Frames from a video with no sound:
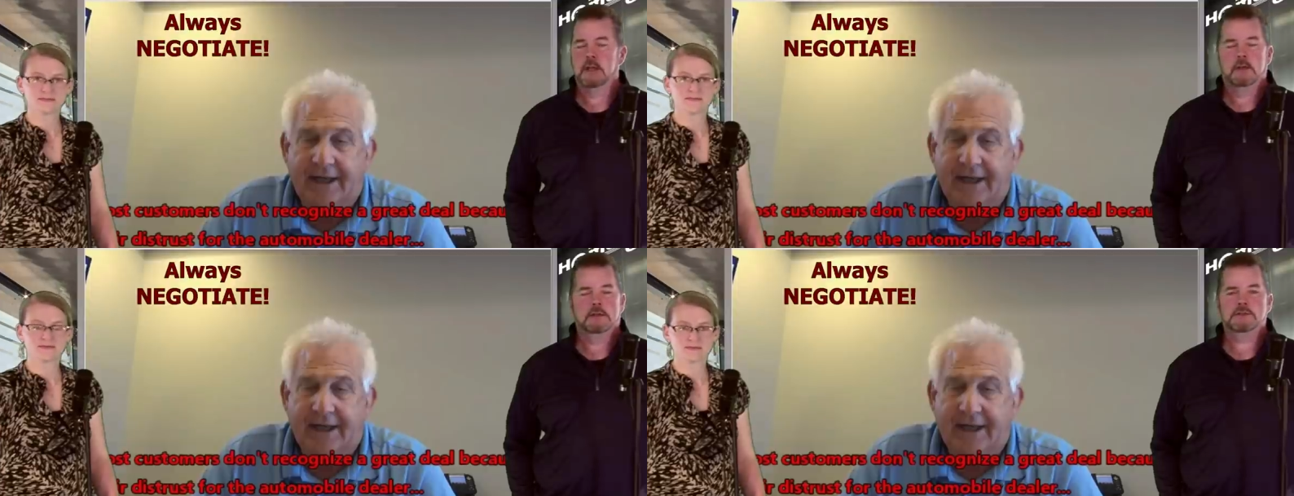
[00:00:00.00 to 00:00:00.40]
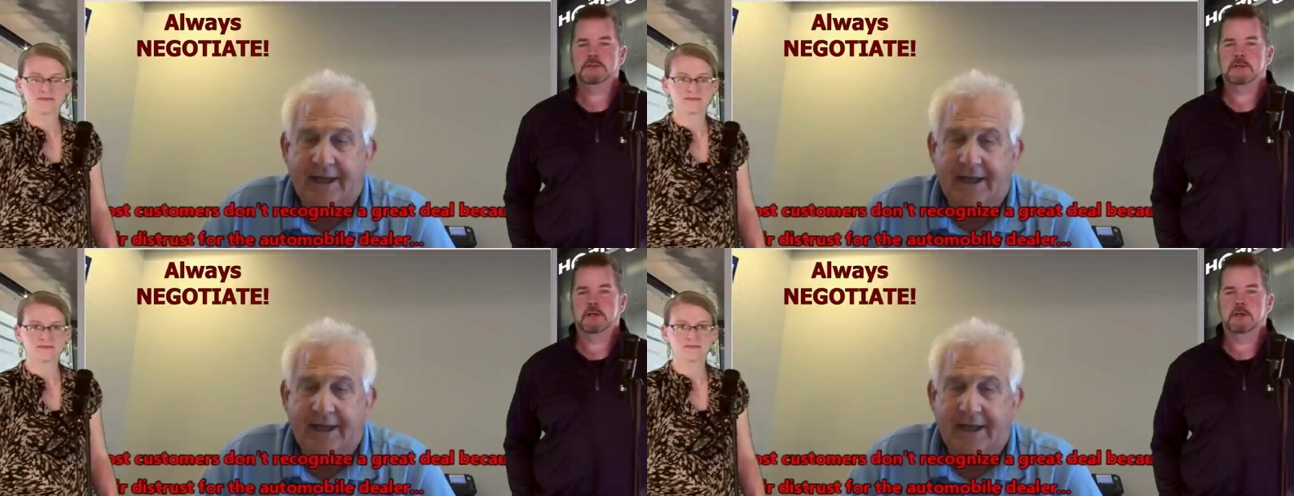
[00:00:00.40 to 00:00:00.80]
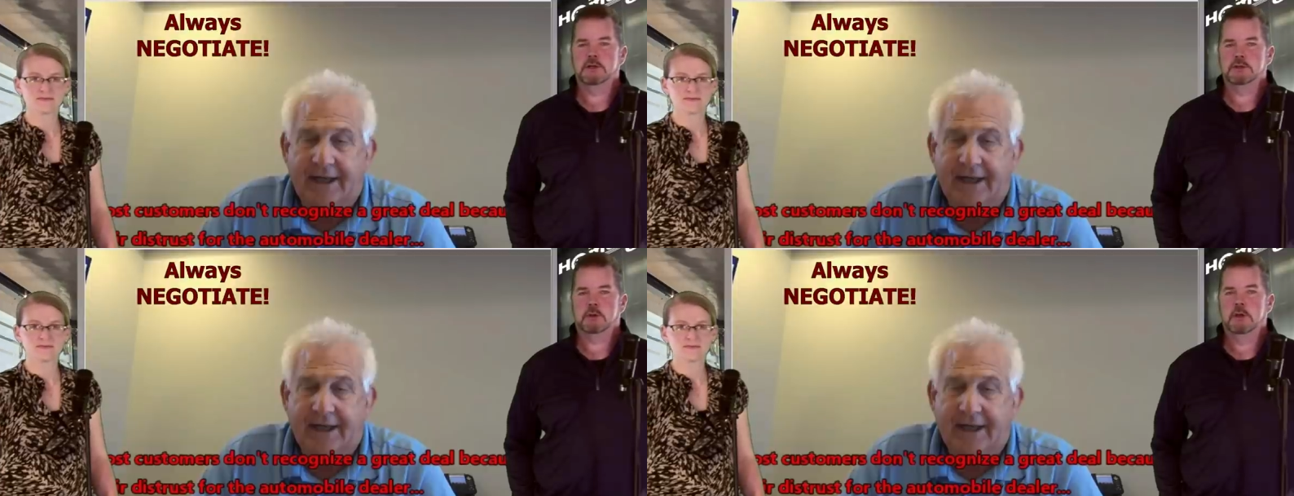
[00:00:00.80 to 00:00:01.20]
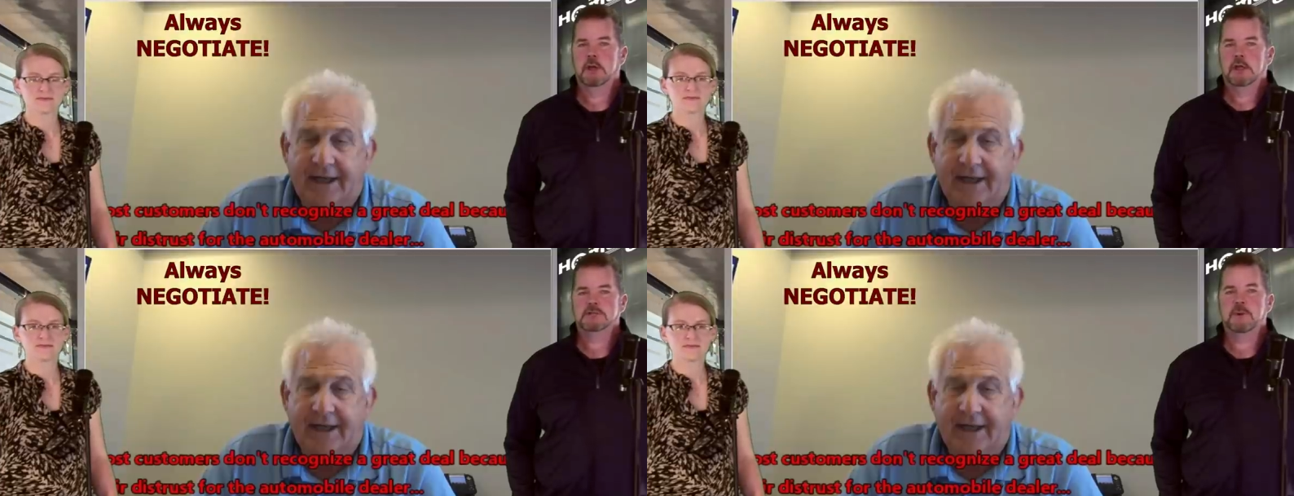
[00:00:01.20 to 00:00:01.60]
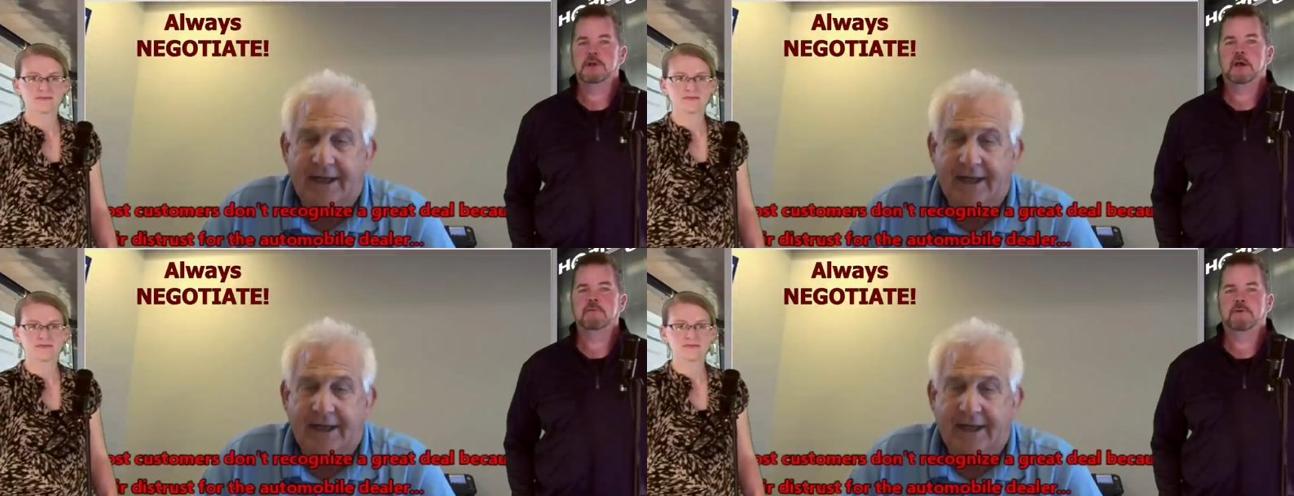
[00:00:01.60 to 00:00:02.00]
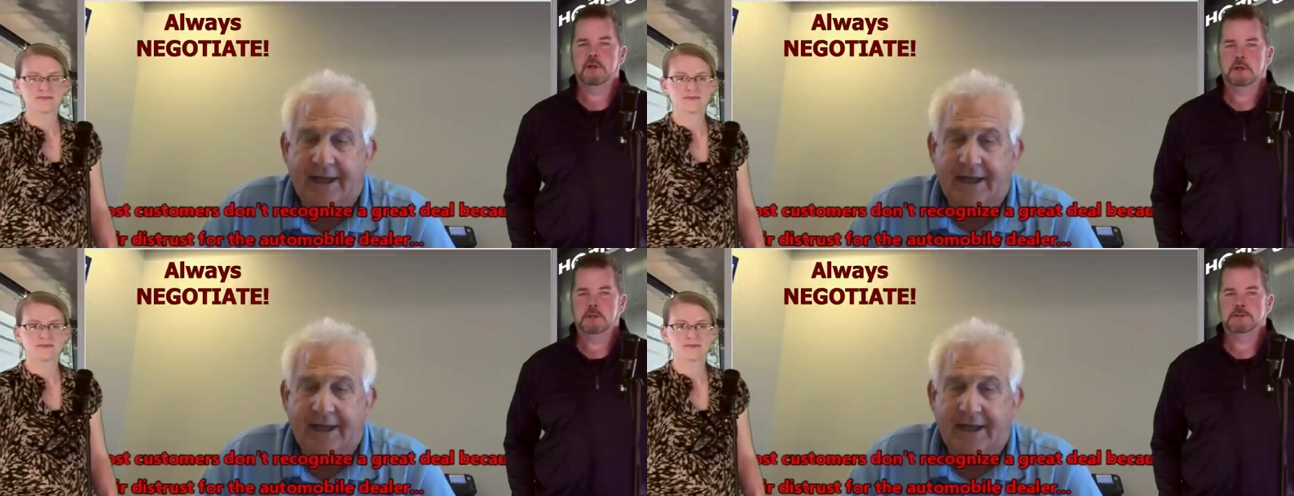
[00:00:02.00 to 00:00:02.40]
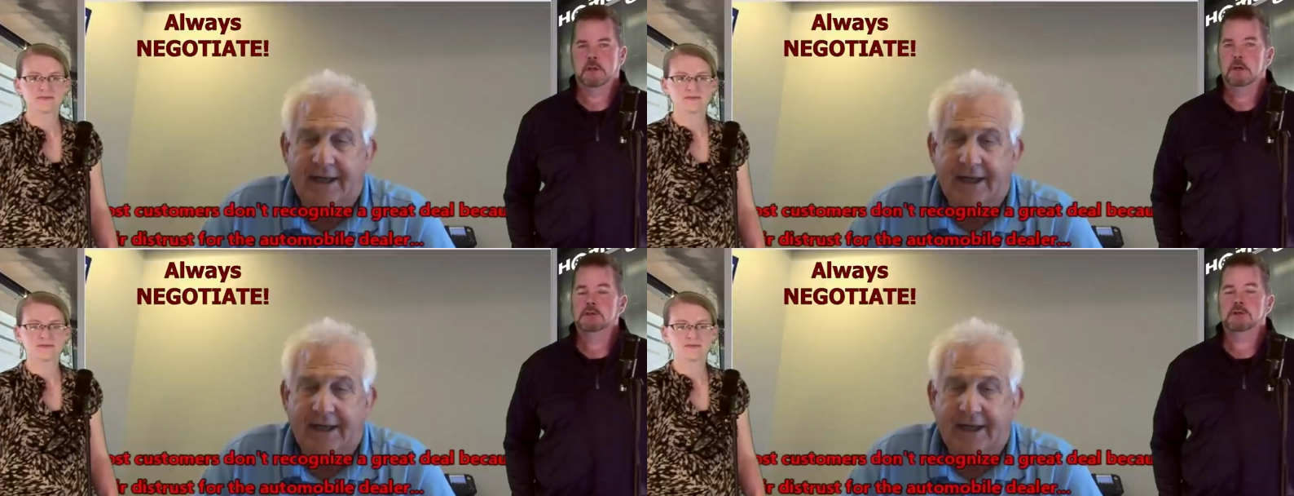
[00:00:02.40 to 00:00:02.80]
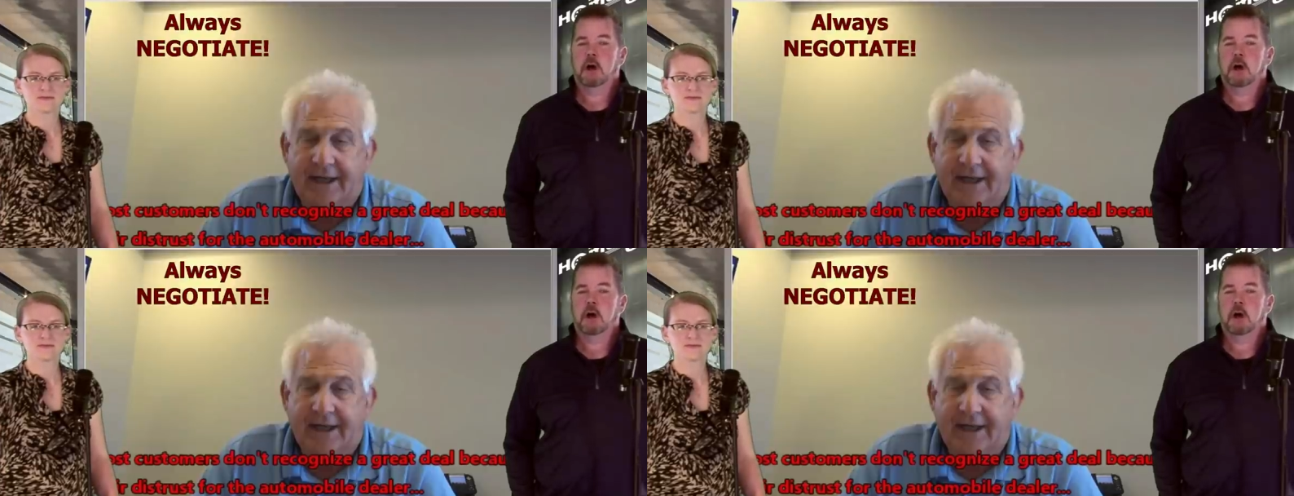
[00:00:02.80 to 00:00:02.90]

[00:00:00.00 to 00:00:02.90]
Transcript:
Speaker 1: this isn't unusual. It's been done for years, should